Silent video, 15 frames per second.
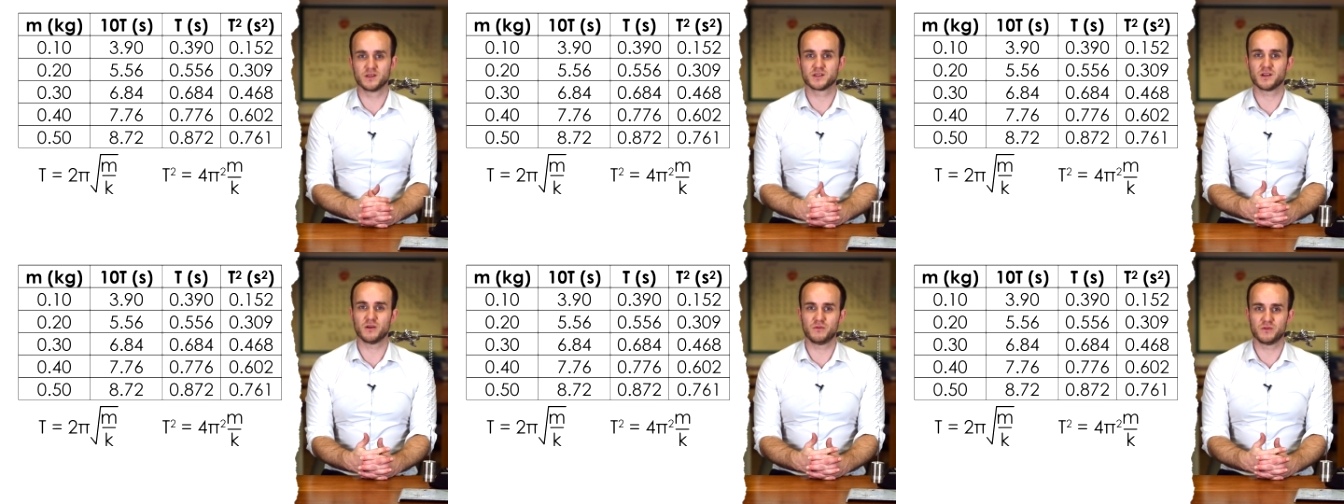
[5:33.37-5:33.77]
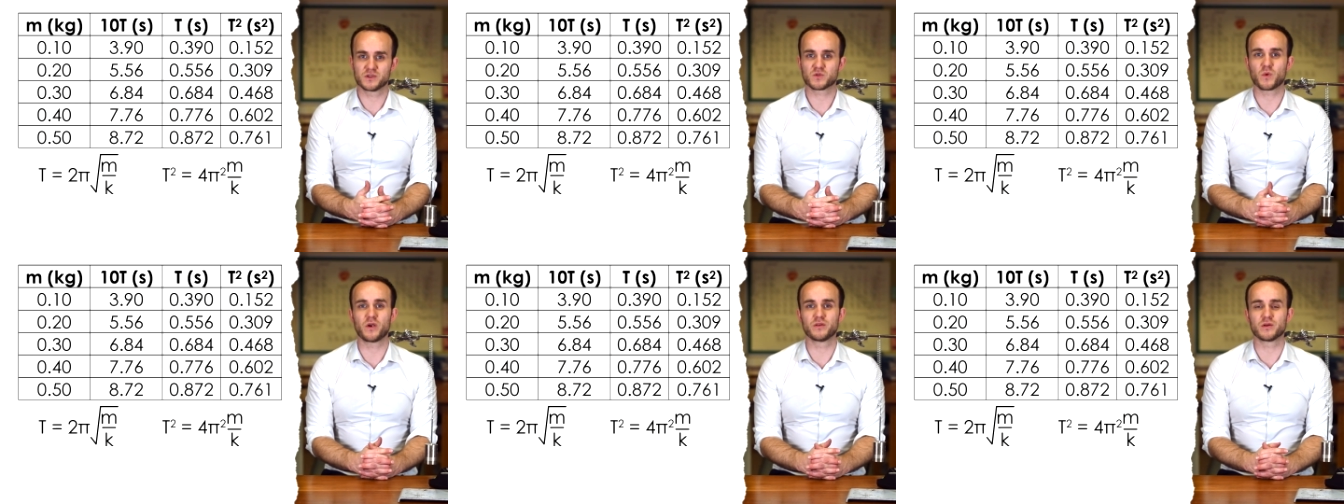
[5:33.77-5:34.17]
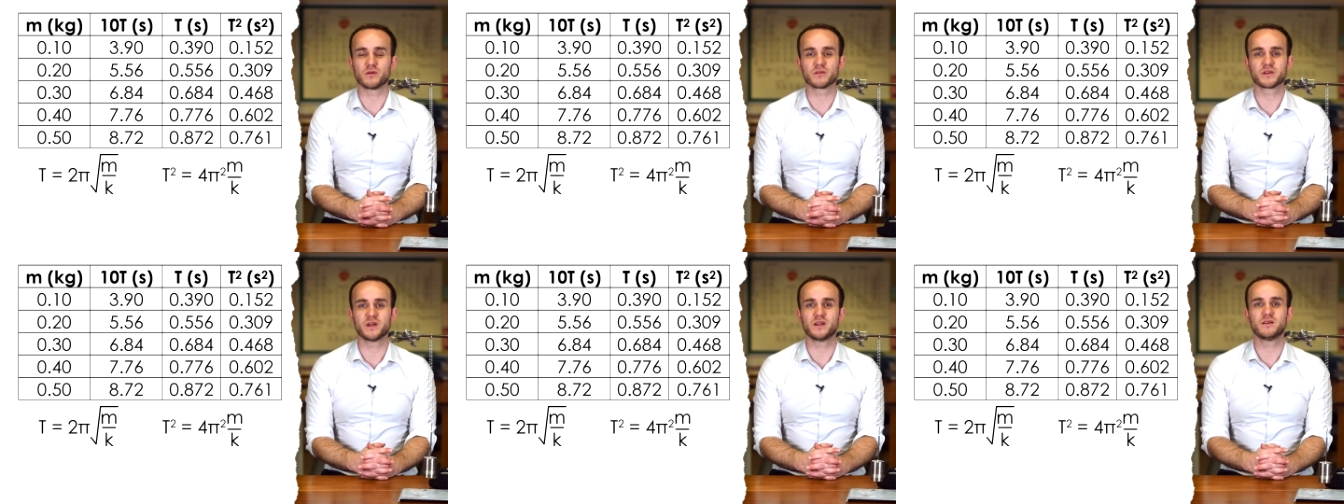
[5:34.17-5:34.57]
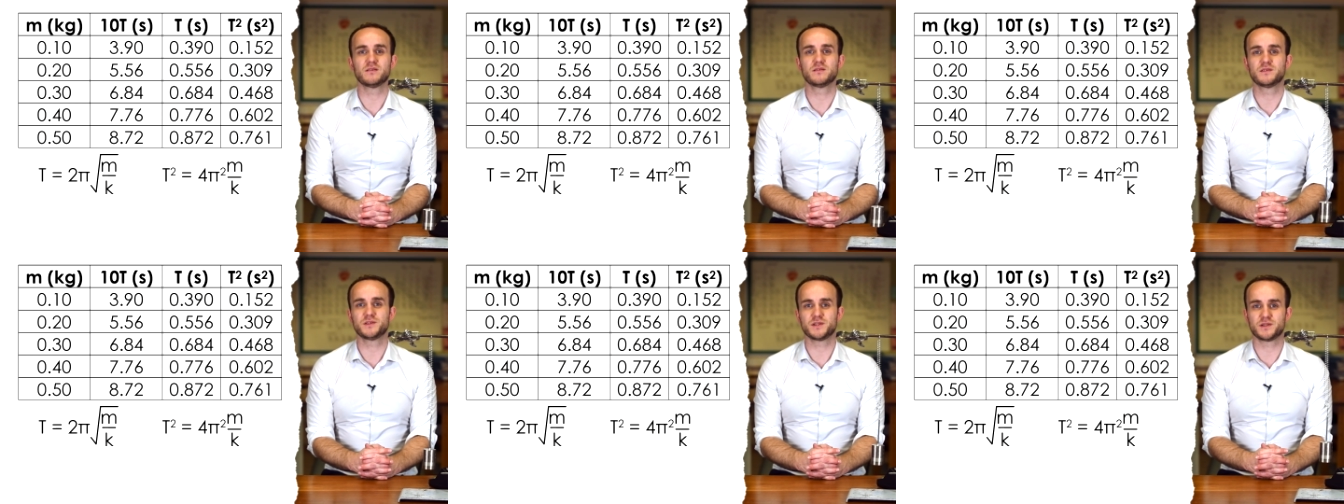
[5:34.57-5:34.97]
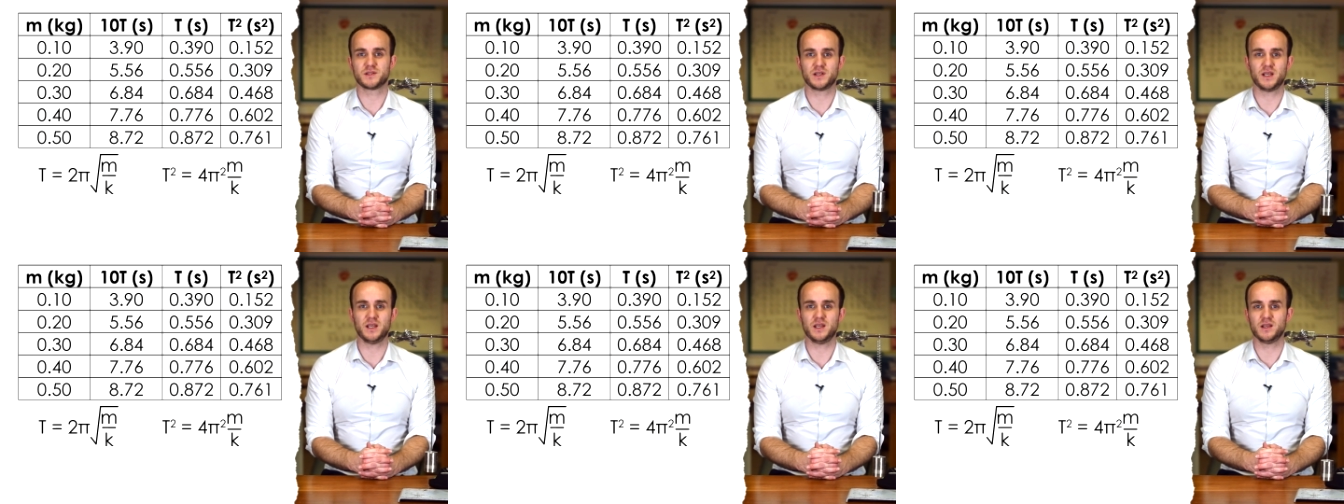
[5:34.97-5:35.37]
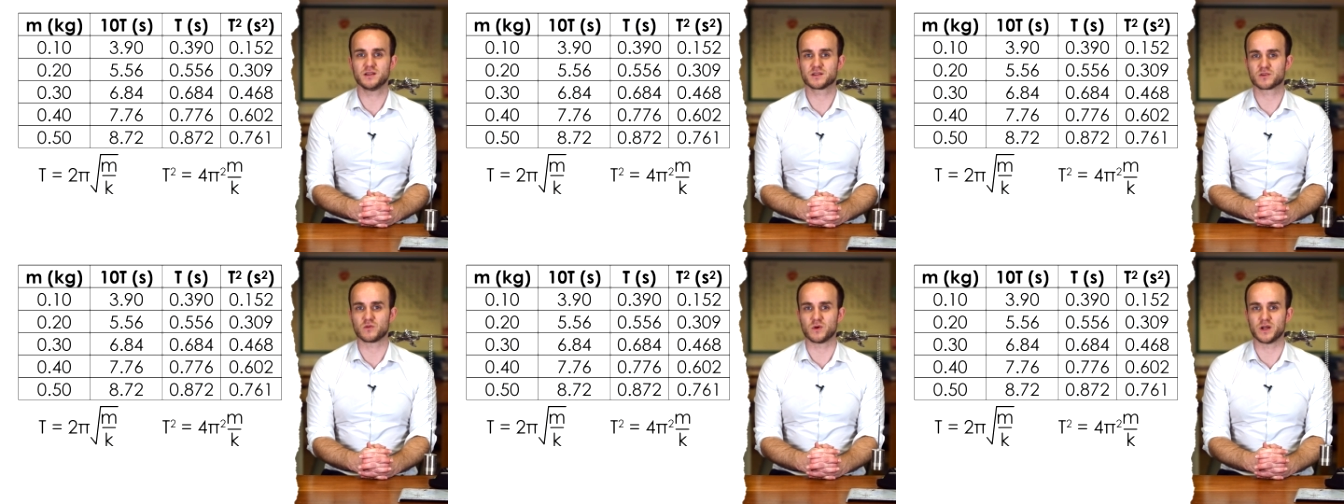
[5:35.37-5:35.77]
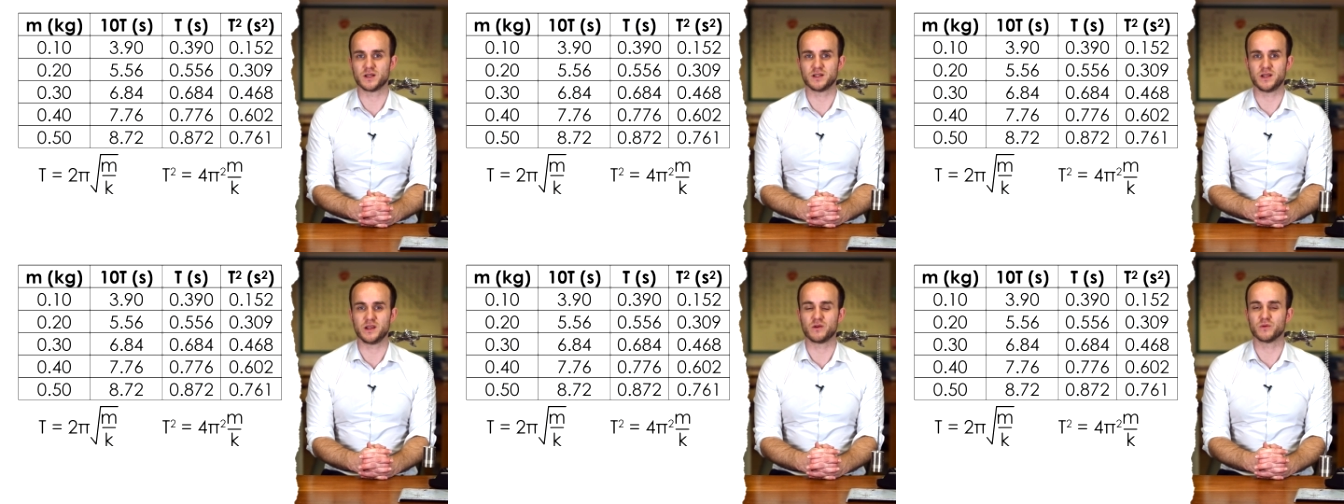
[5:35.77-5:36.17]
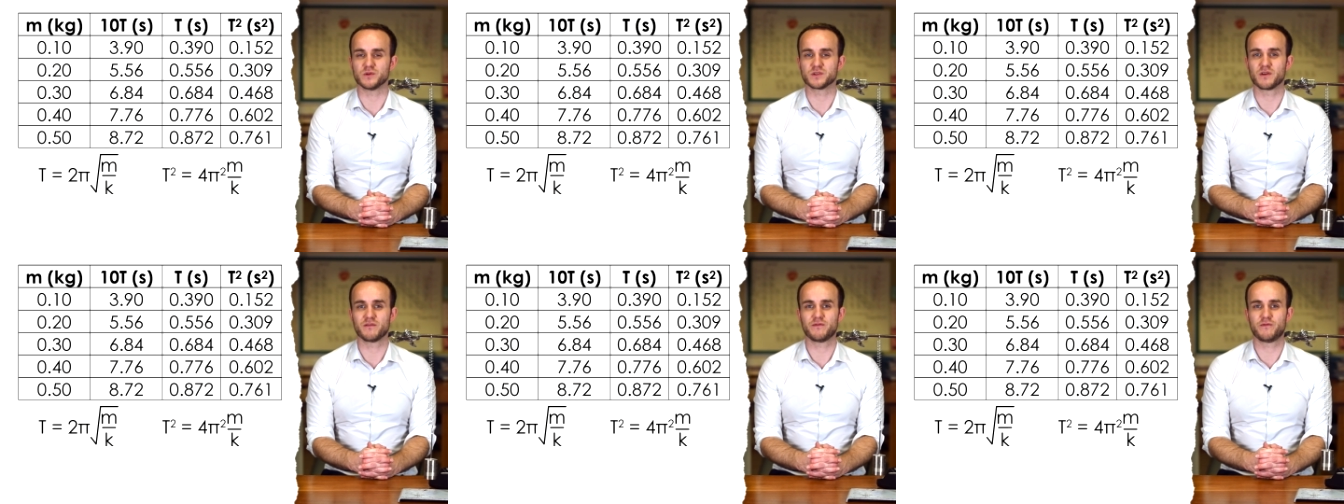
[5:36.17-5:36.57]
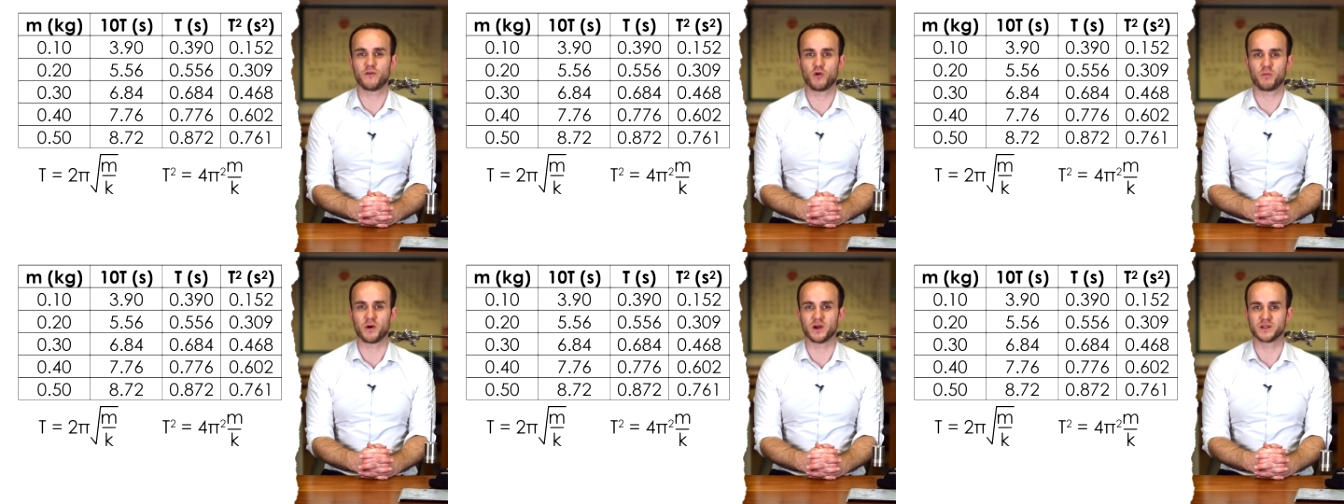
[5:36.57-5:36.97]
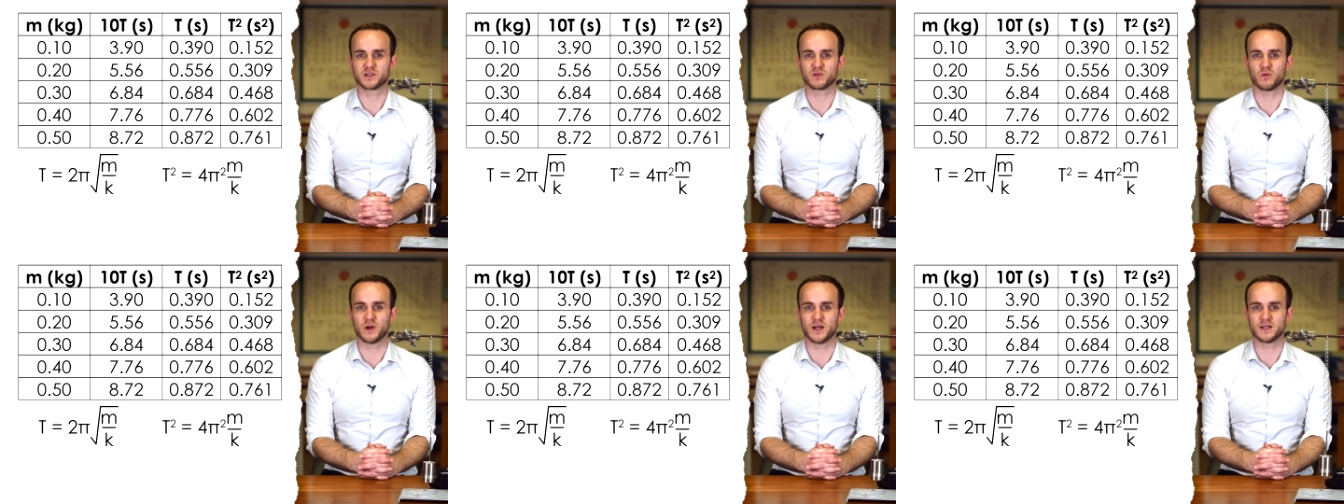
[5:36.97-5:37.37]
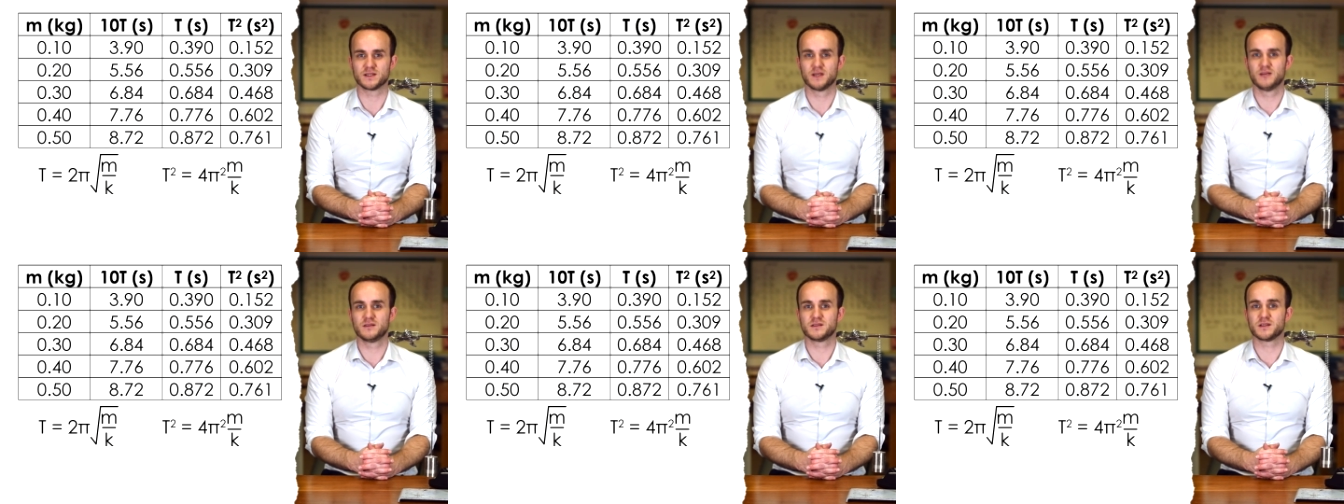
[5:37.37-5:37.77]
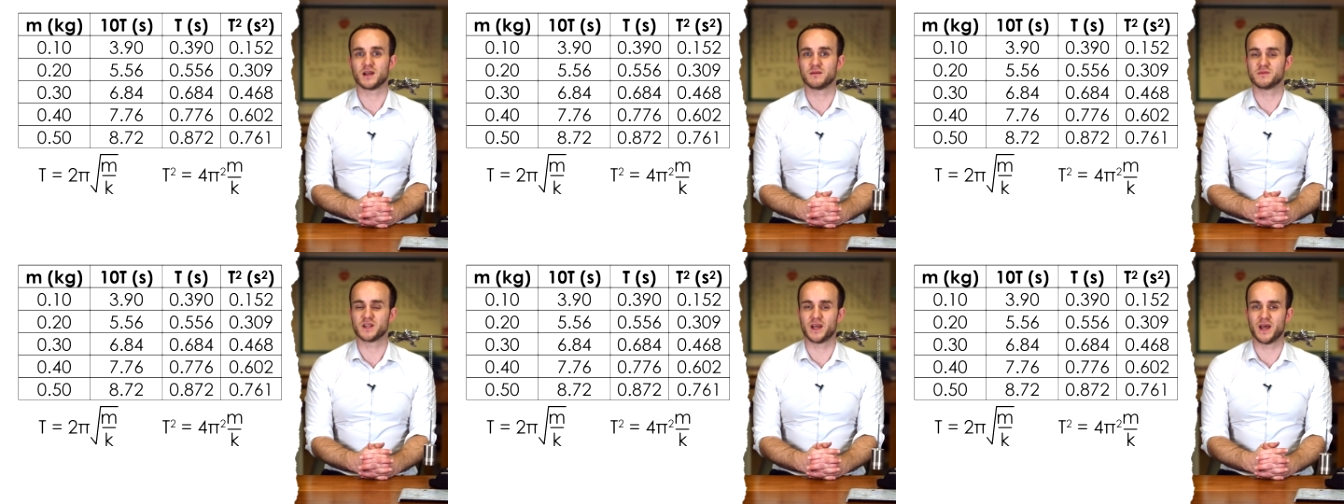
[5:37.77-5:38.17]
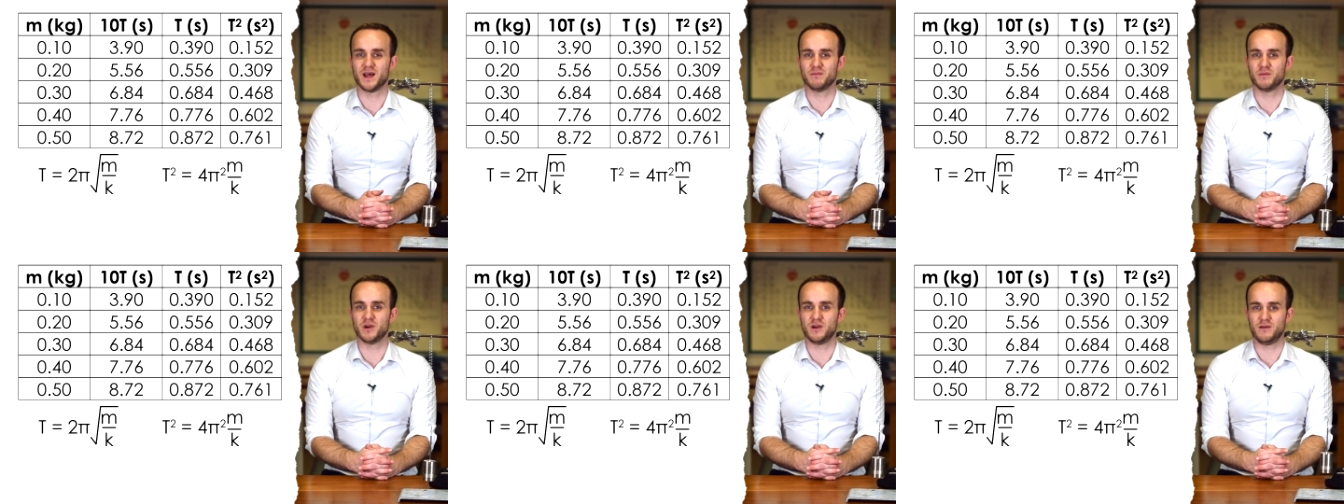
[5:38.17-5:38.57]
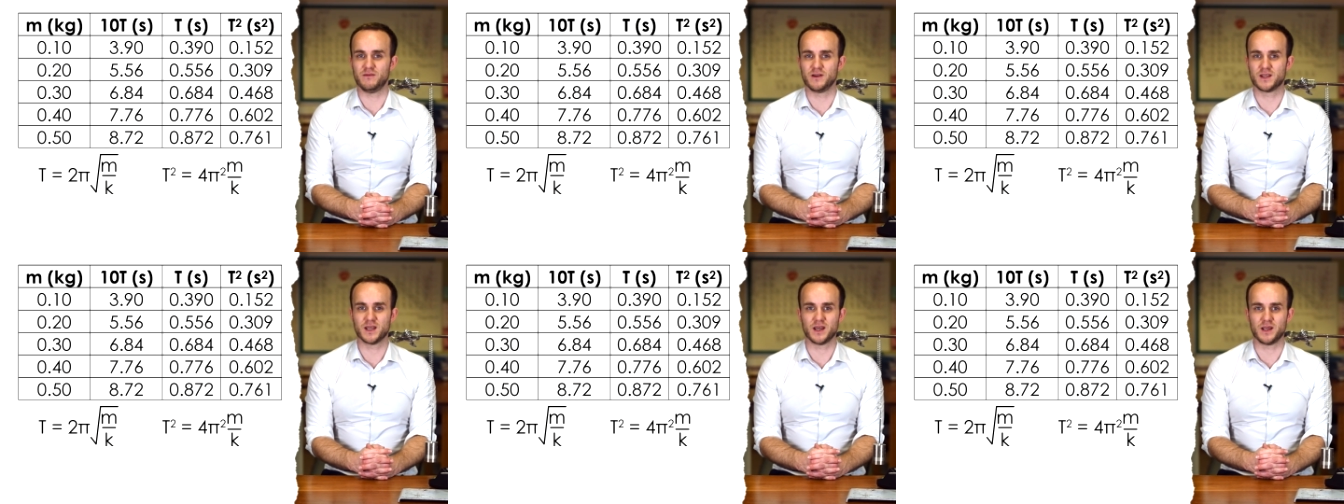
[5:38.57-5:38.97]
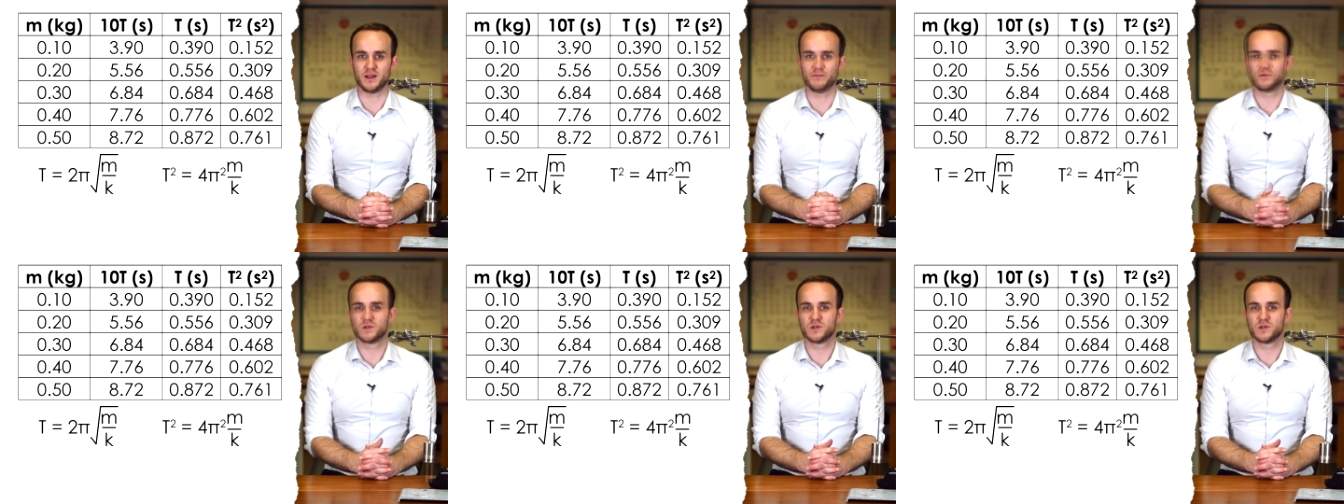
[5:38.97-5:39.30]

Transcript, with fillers: So squaring the whole thing, t squared equals 4 pi squared times m over k.